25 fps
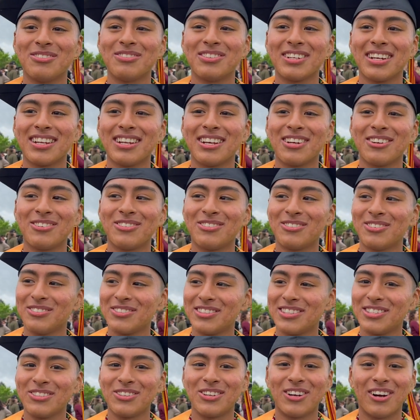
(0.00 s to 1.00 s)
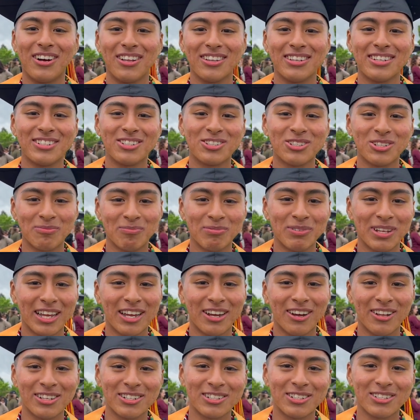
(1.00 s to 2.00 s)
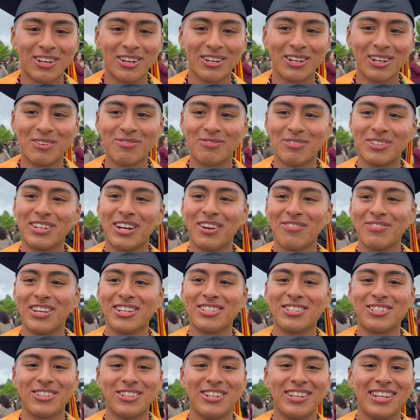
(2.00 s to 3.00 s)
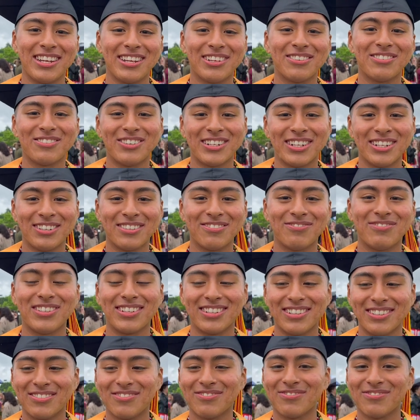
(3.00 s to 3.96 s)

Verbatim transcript: we're going to go to college to play college soccer, but I'm not sure yet. Right? College